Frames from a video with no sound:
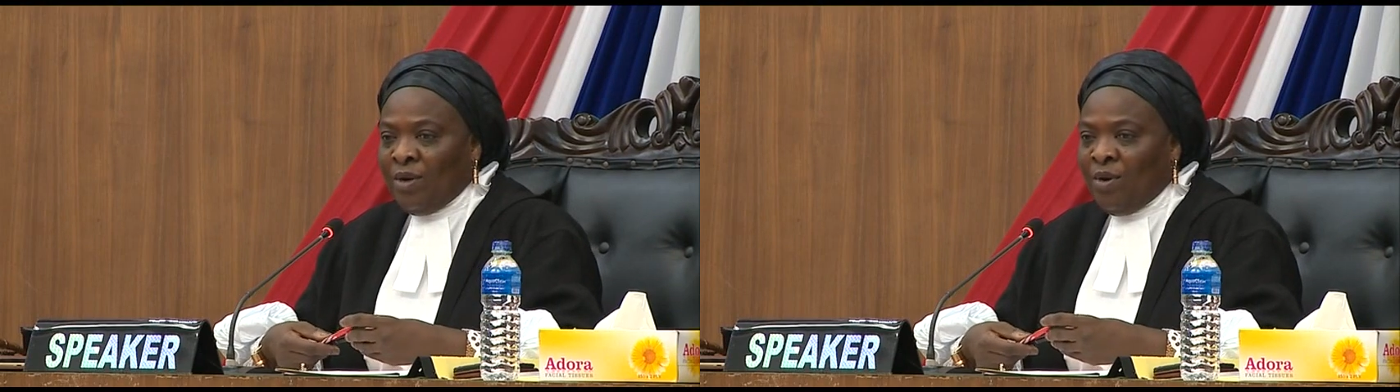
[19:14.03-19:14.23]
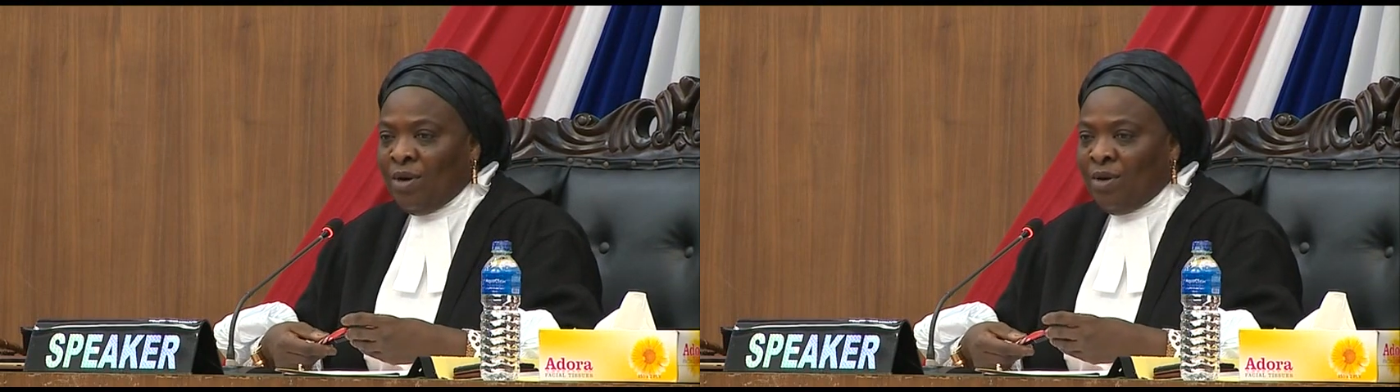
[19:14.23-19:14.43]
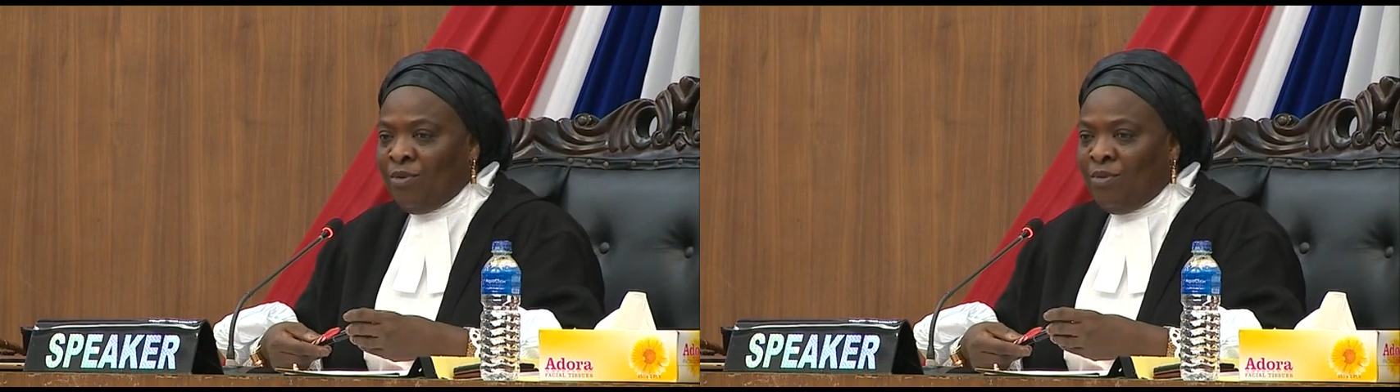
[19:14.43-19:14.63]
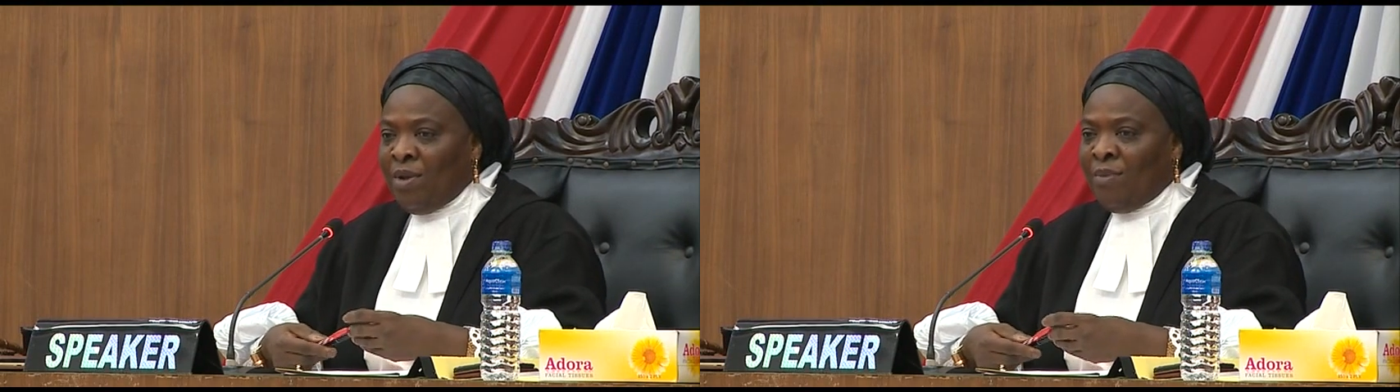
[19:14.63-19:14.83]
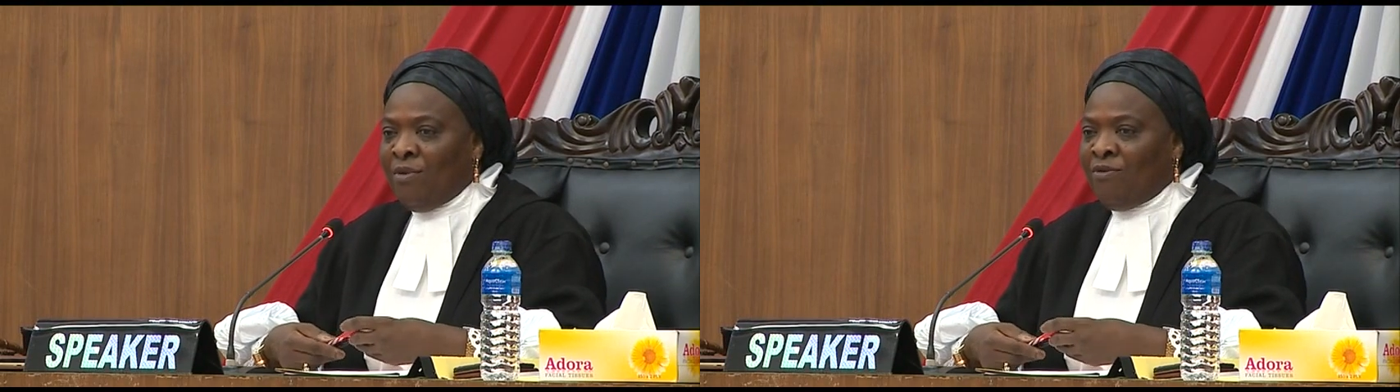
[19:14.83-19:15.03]
the honorable
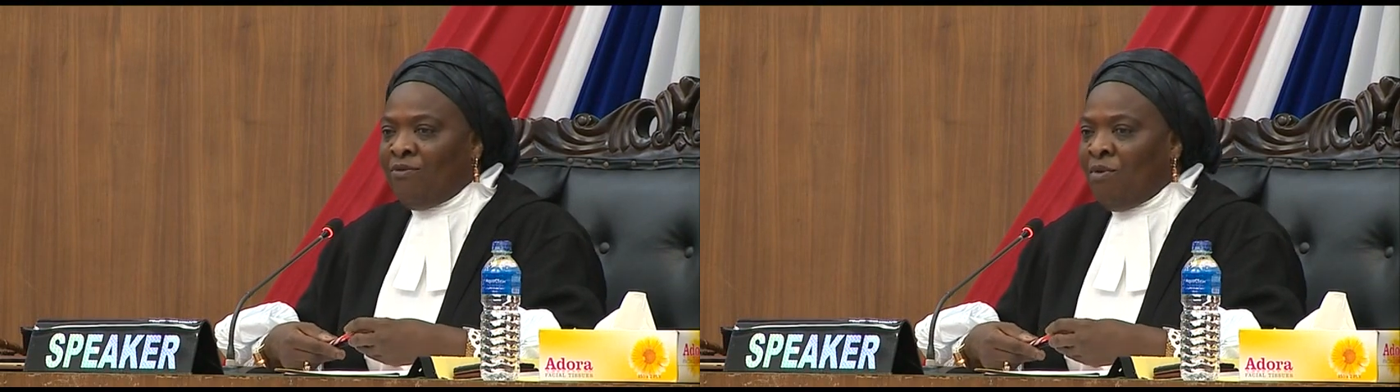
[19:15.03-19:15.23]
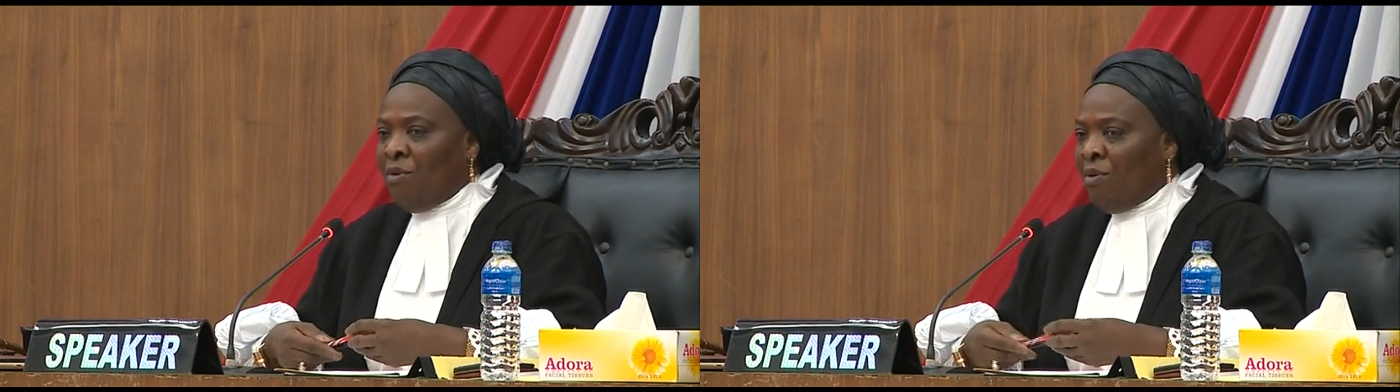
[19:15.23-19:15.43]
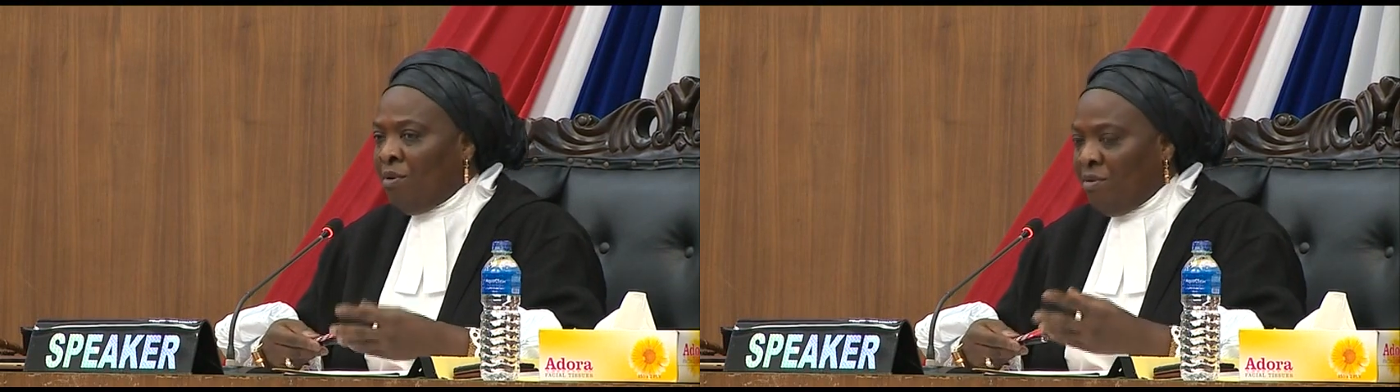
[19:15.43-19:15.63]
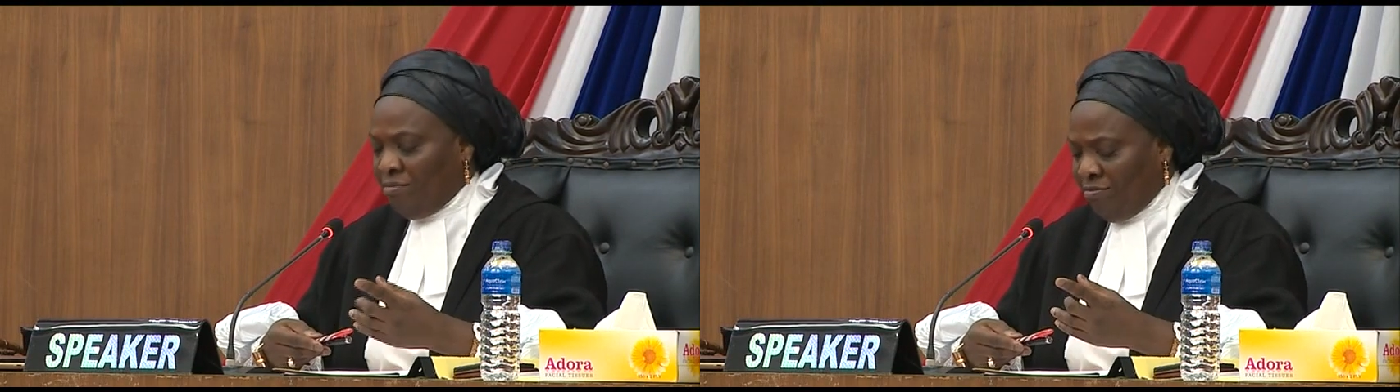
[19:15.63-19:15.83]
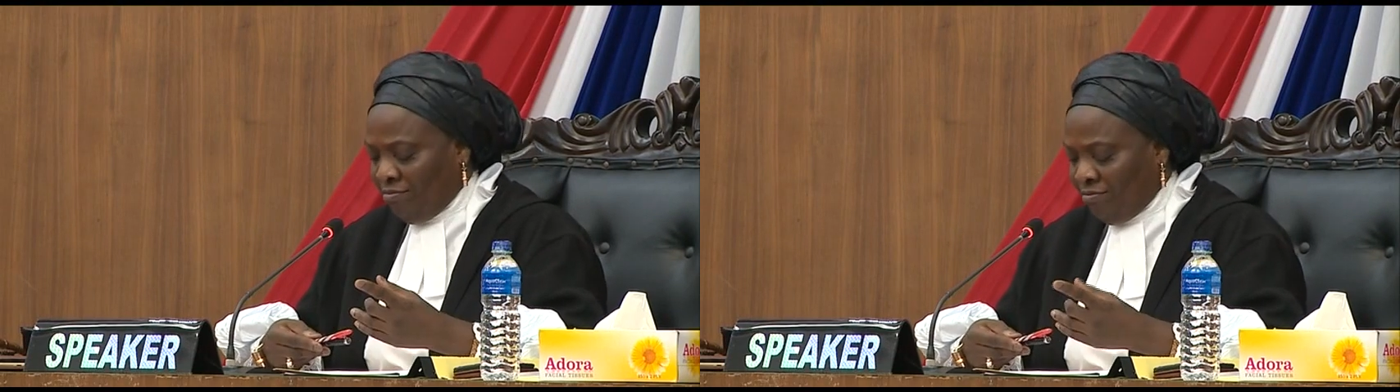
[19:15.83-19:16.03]
member for
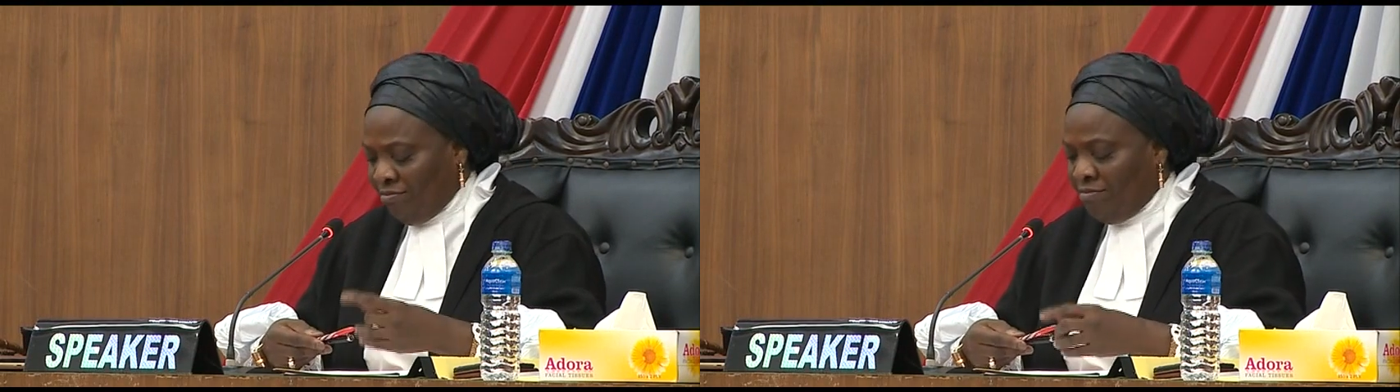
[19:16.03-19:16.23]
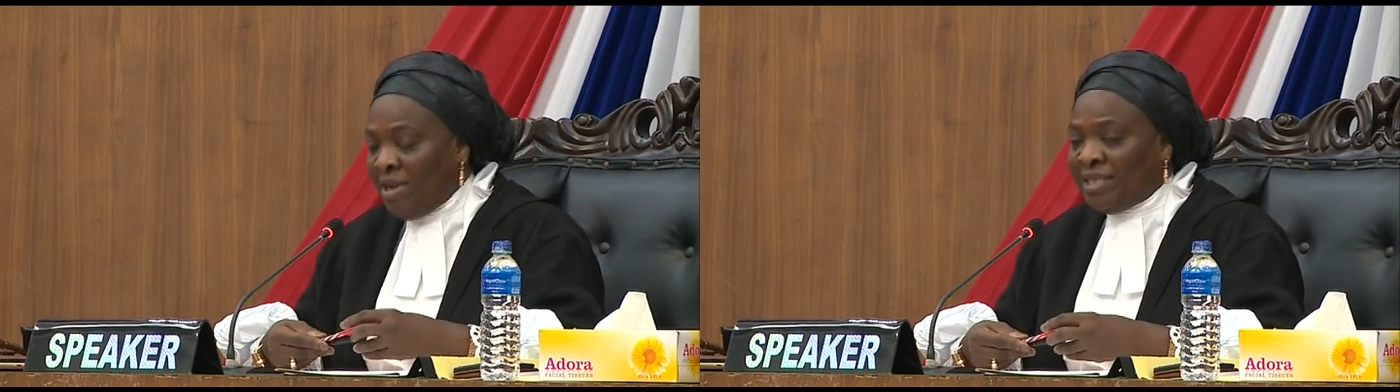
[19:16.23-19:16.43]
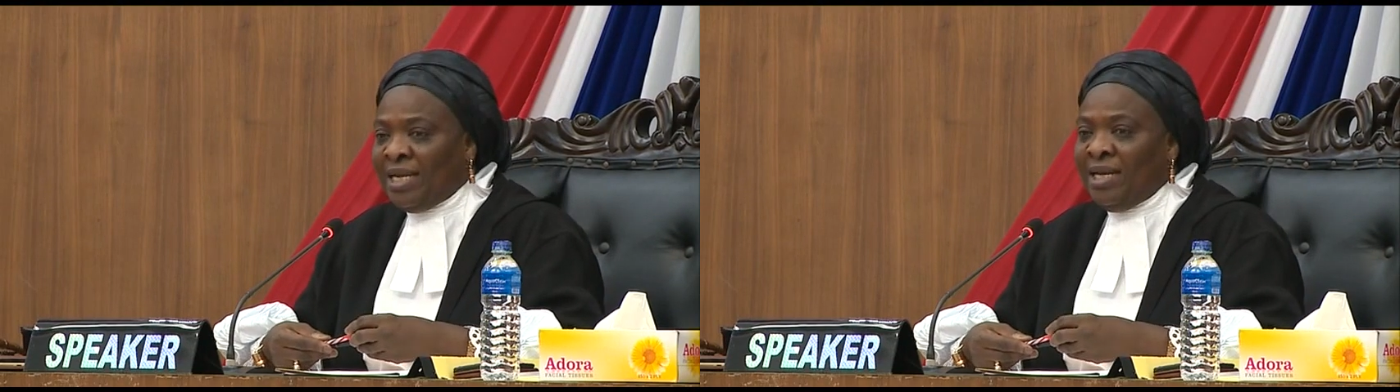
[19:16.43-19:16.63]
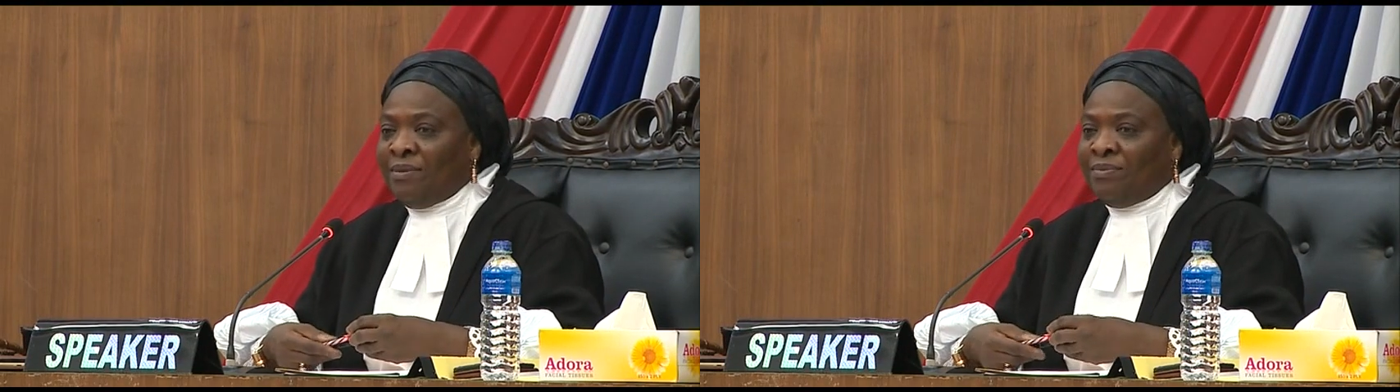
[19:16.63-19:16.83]
Basse.